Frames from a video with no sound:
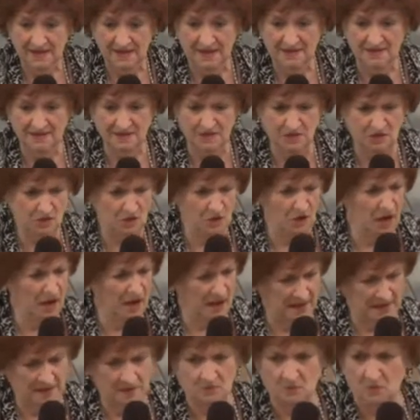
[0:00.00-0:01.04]
I said, you
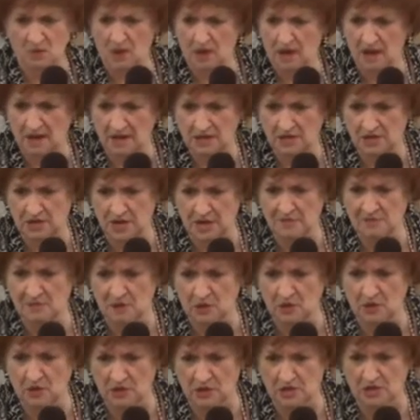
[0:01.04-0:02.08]
hide and watch. I'm
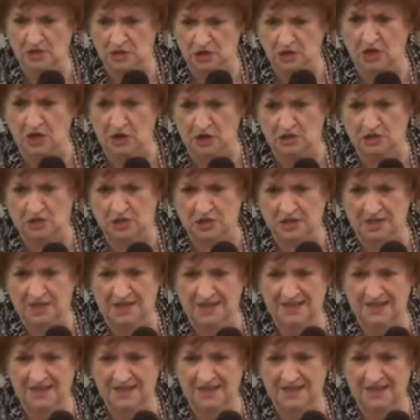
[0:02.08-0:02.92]
going to church.